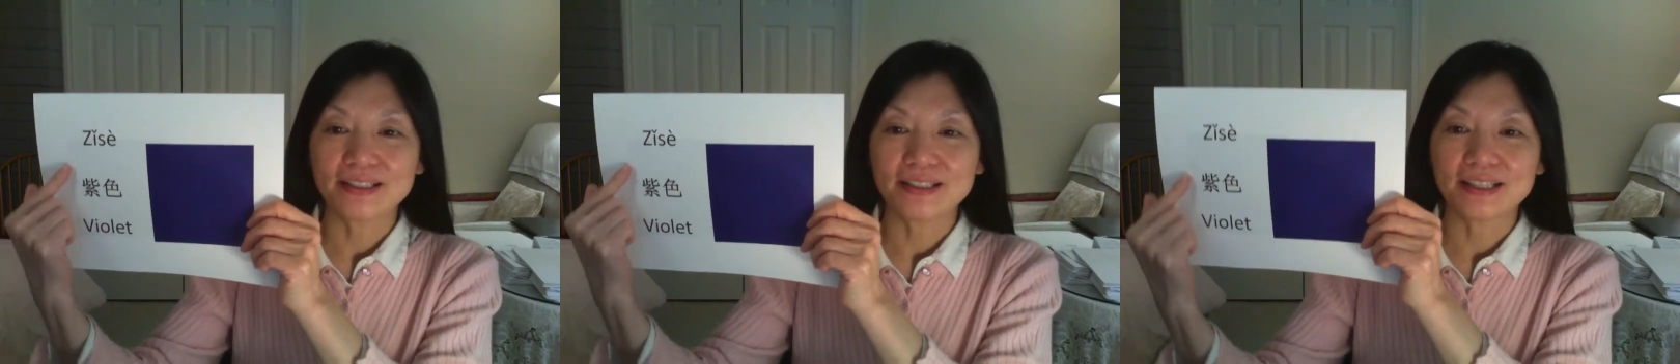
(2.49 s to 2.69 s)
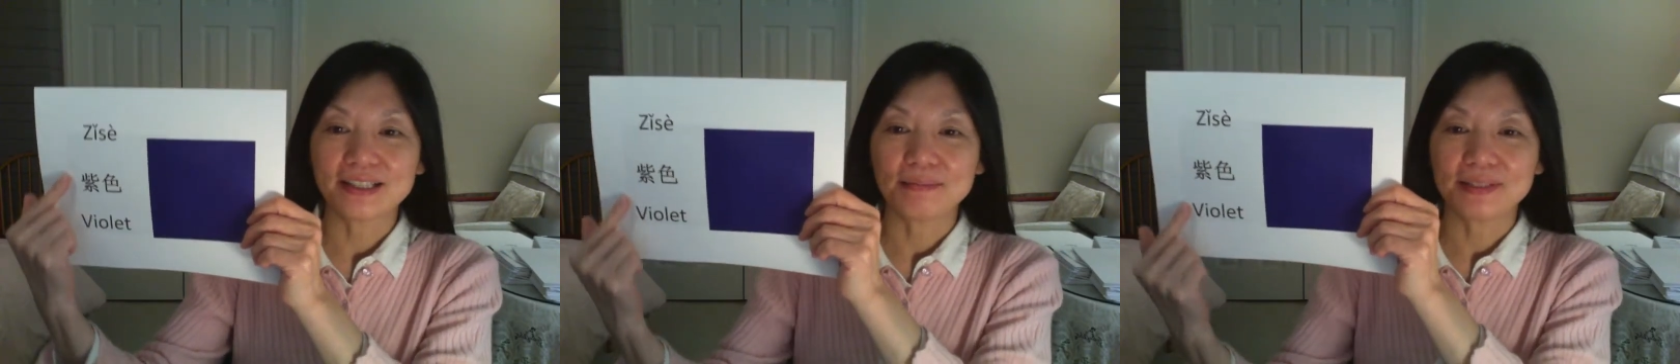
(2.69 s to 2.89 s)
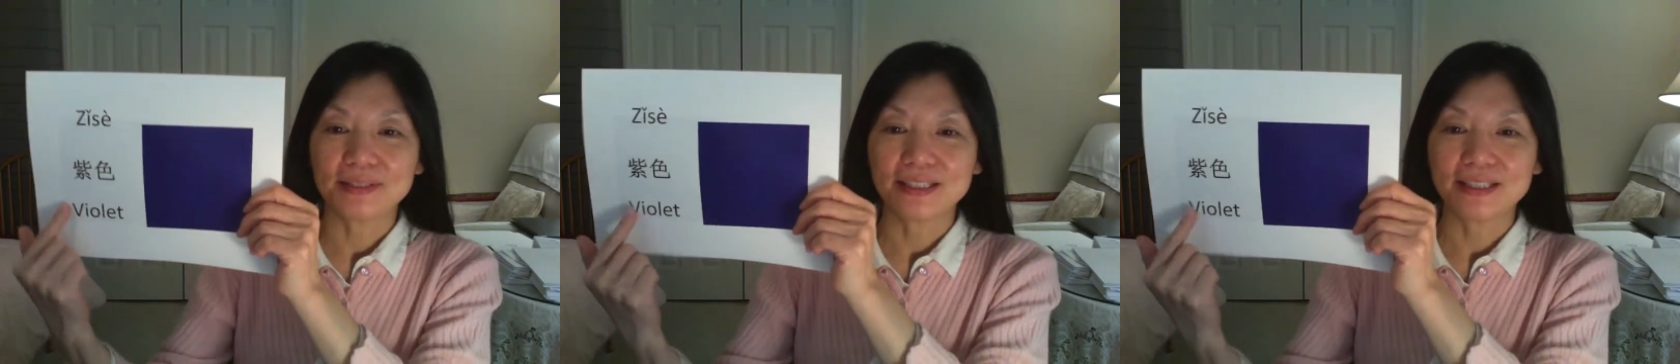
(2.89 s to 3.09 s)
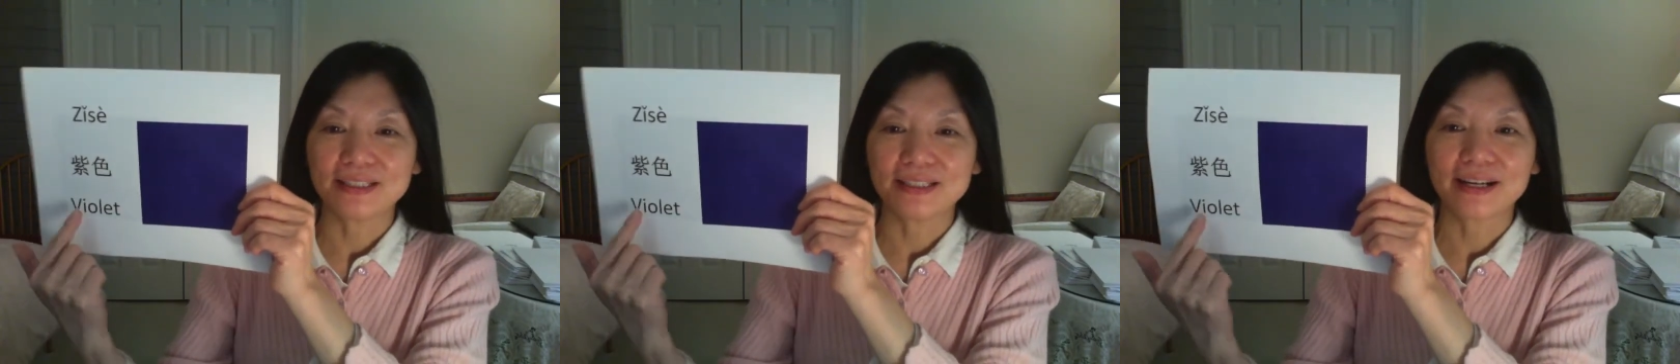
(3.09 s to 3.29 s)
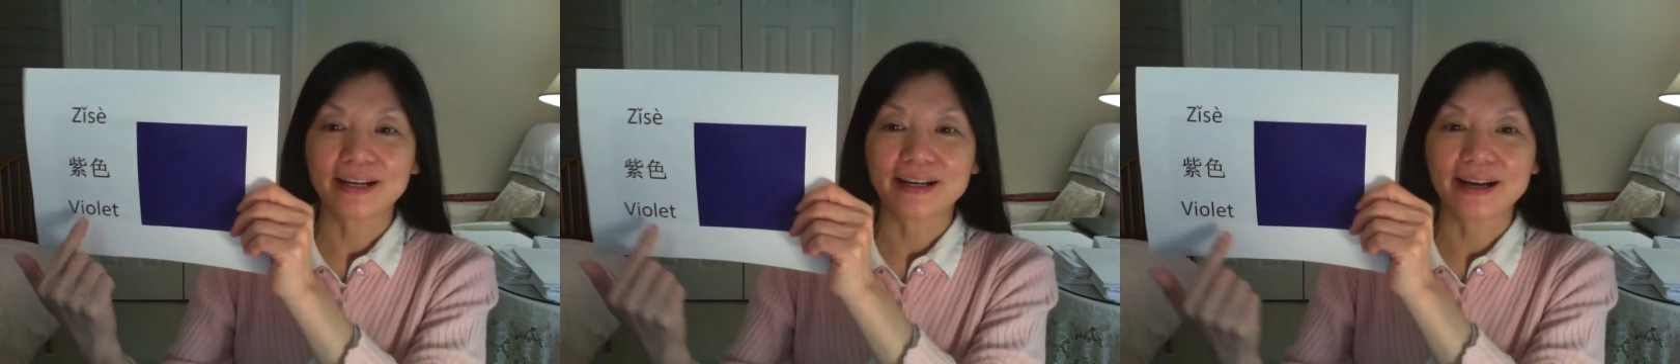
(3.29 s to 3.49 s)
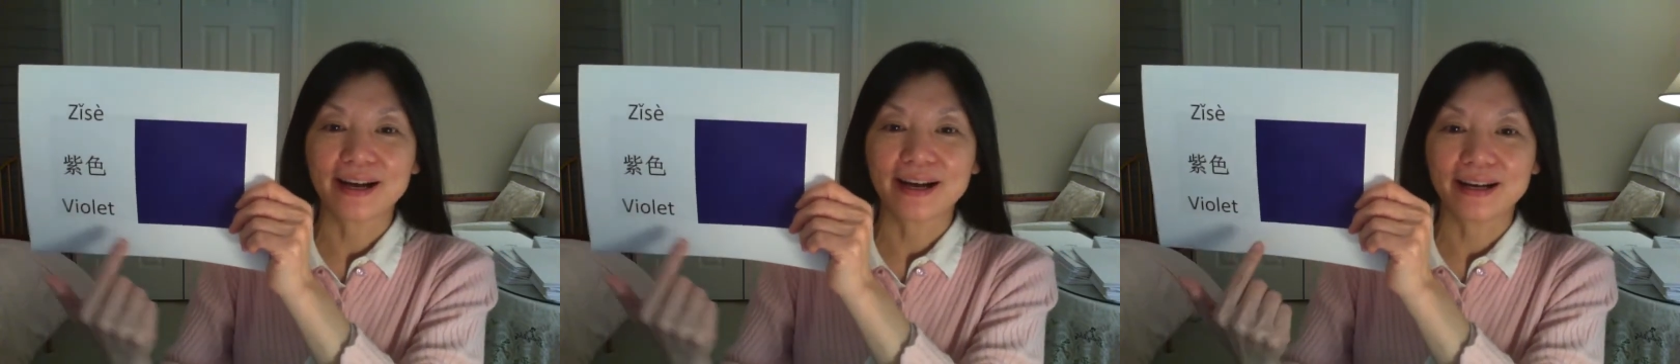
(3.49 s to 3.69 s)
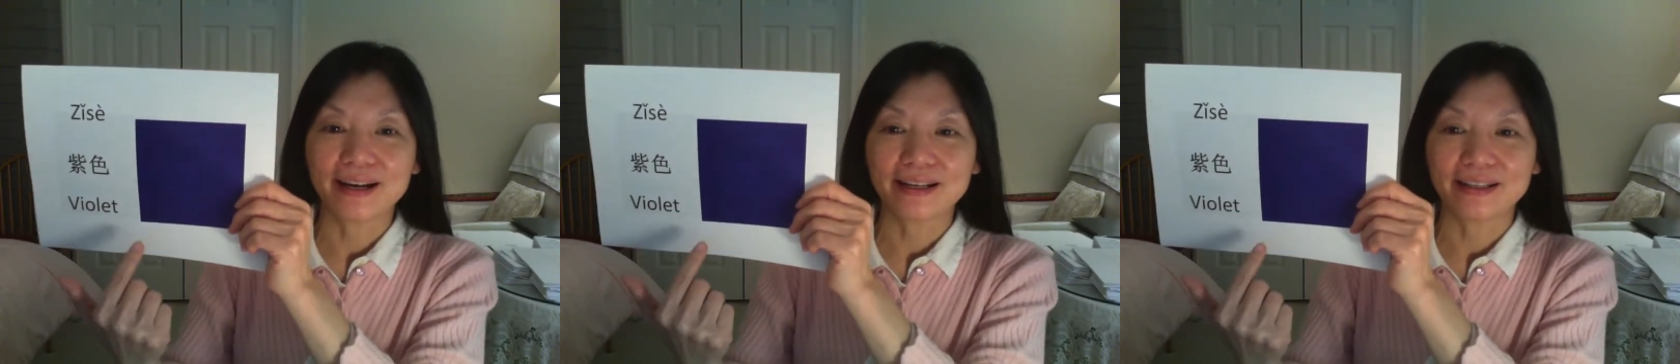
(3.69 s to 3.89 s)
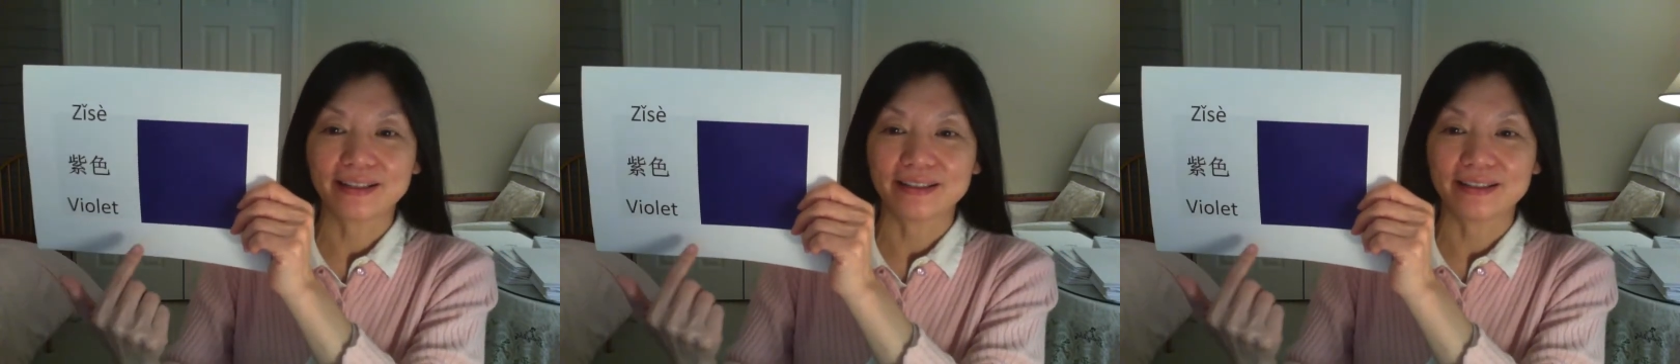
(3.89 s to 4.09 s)
something's
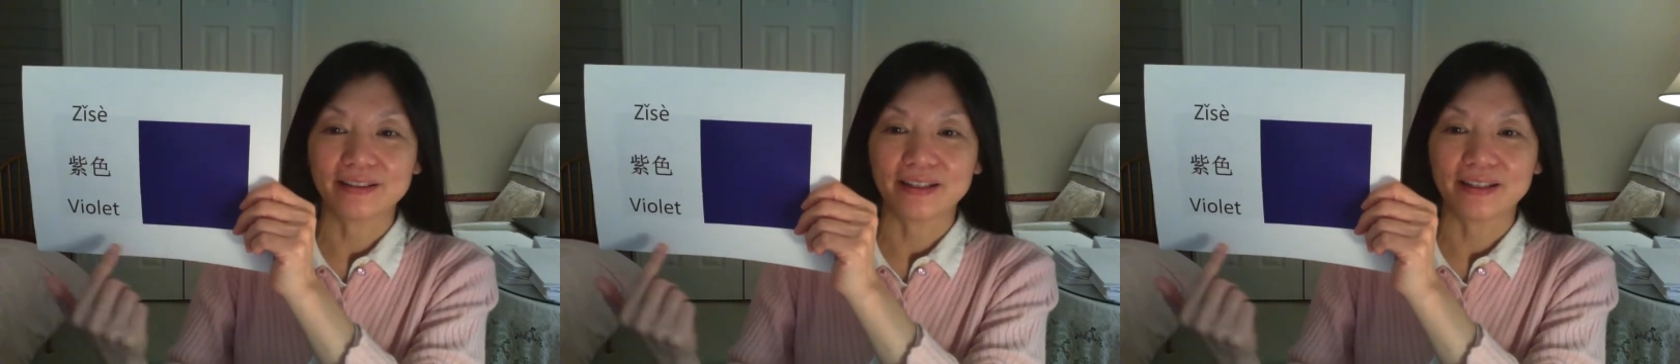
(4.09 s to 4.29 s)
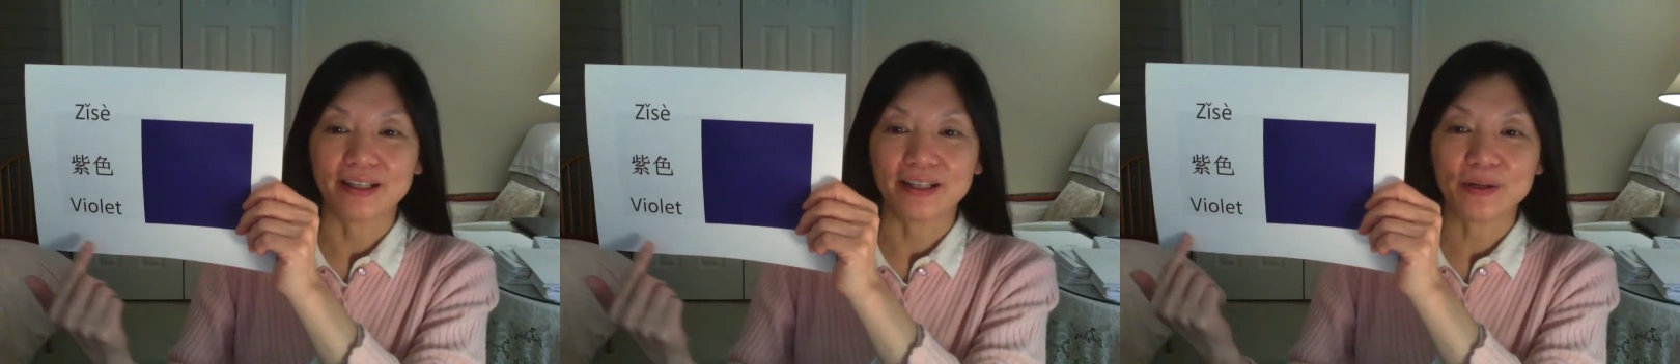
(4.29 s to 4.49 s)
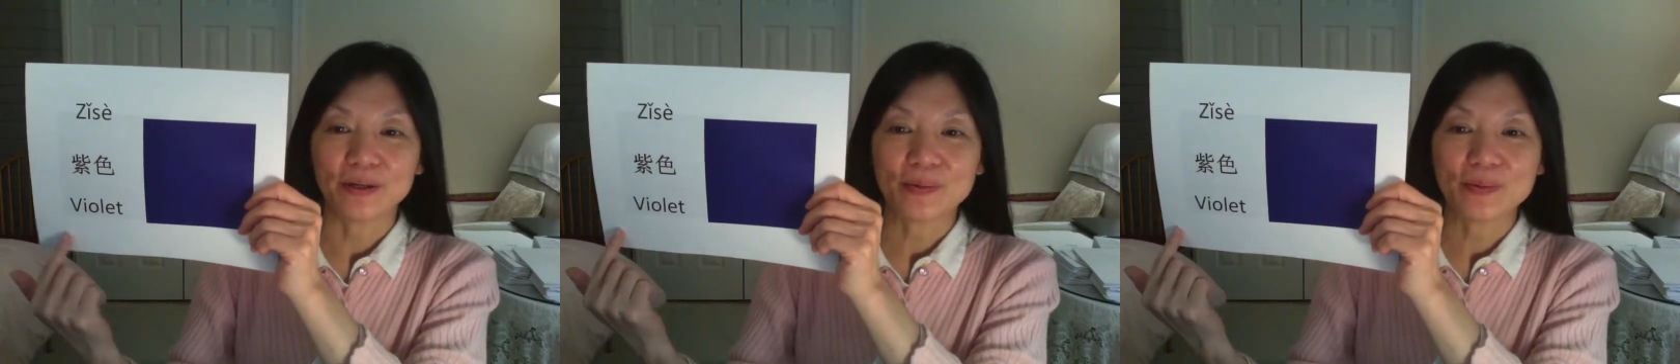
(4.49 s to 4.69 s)
color, okay?